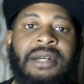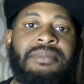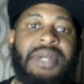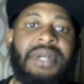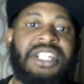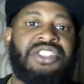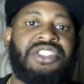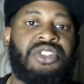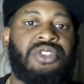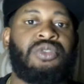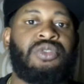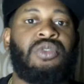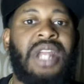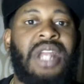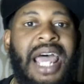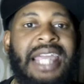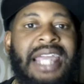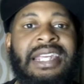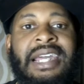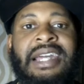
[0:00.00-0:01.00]
Make sure you
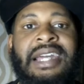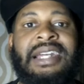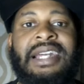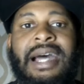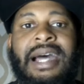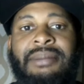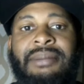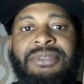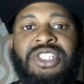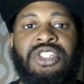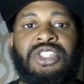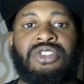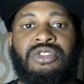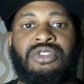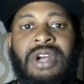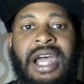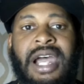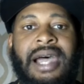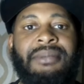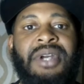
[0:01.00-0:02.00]
like, comment,
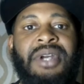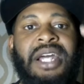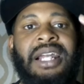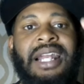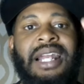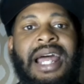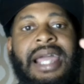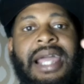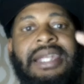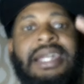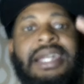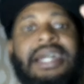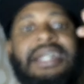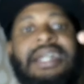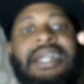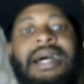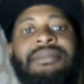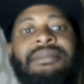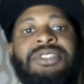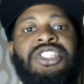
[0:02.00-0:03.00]
subscribe. Like,
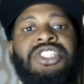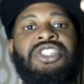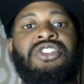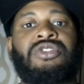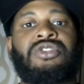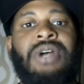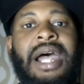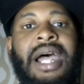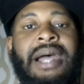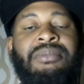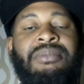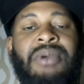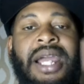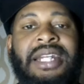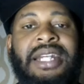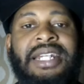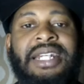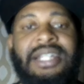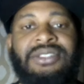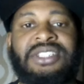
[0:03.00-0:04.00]
comment, subscribe right
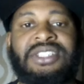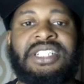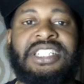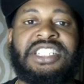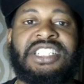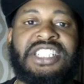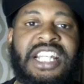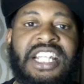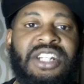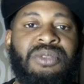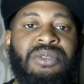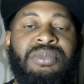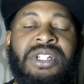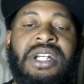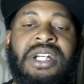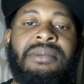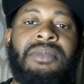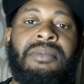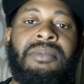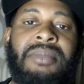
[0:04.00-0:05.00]
now to this channel.
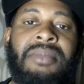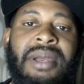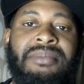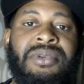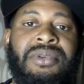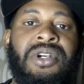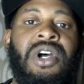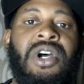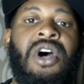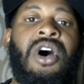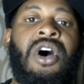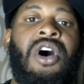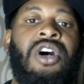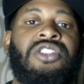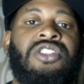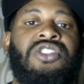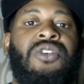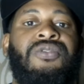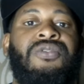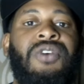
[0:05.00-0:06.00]
Become a member.
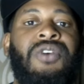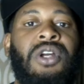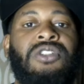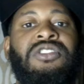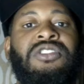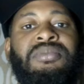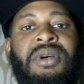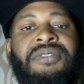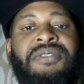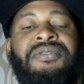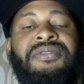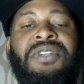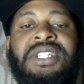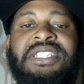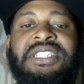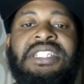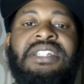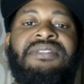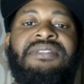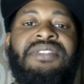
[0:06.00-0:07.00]
Also, follow Smut Free
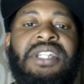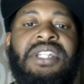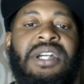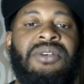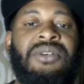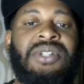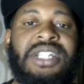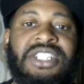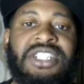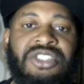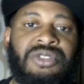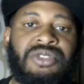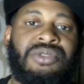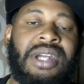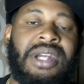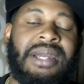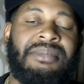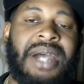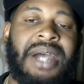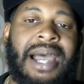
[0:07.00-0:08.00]
T V on
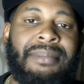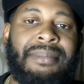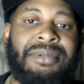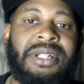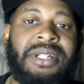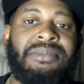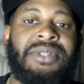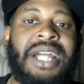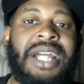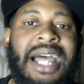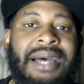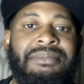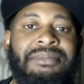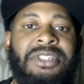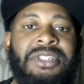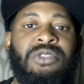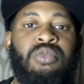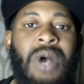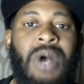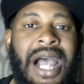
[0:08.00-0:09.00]
Instagram. Hop in them
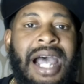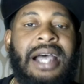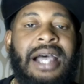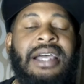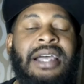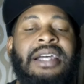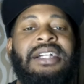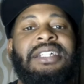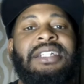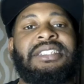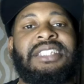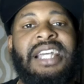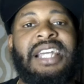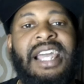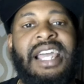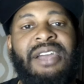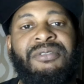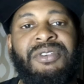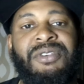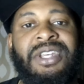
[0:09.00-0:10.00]
comments. Why? Because
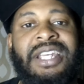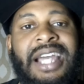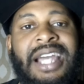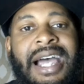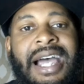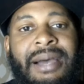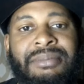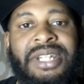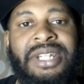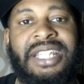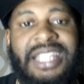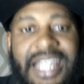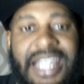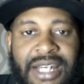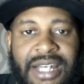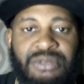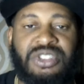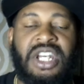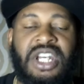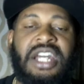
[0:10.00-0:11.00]
every comment
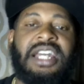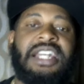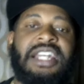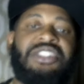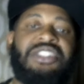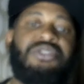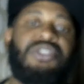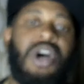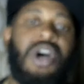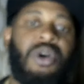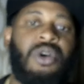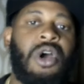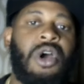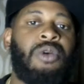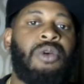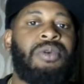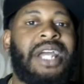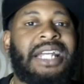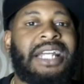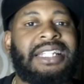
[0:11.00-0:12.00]
counts. And you know,
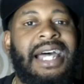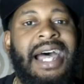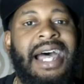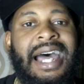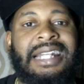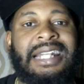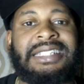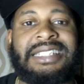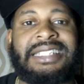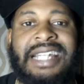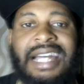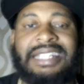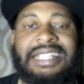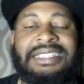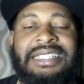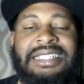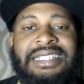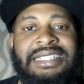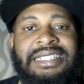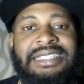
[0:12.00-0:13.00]
we got the hottest
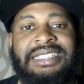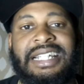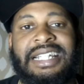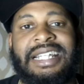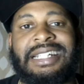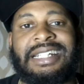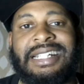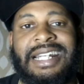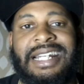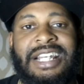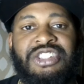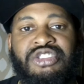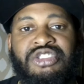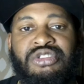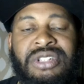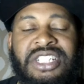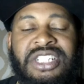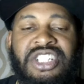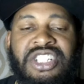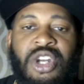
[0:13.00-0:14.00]
content in these internet
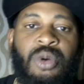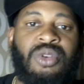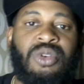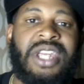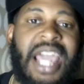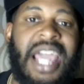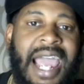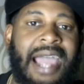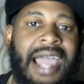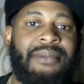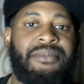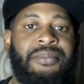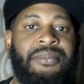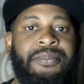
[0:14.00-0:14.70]
streets. No cap.